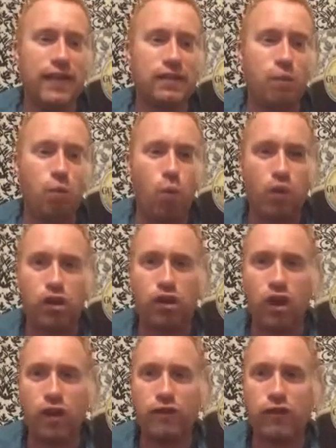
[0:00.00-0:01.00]
It's a watered
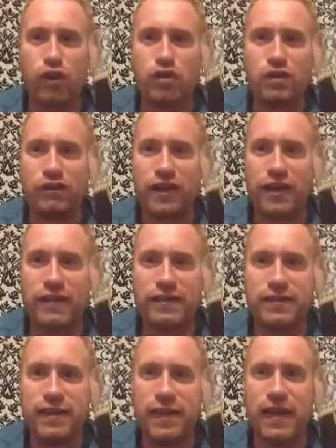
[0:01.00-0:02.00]
down version of
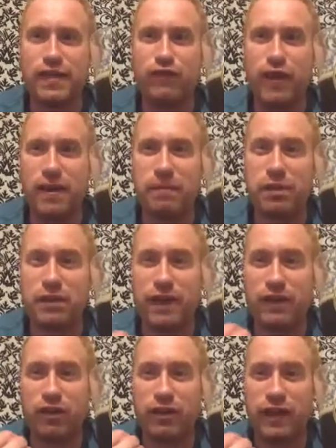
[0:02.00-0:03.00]
Guinness. It's very much
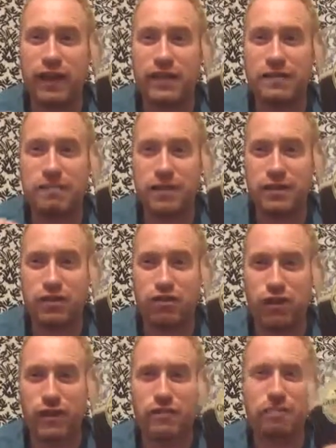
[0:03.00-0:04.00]
like their Guinness
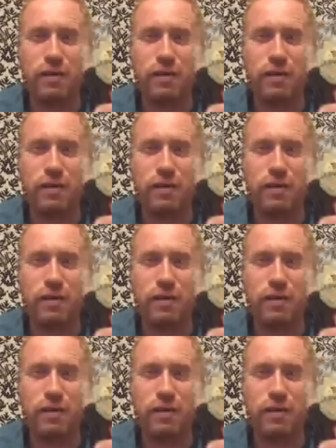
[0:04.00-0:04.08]
mid-strength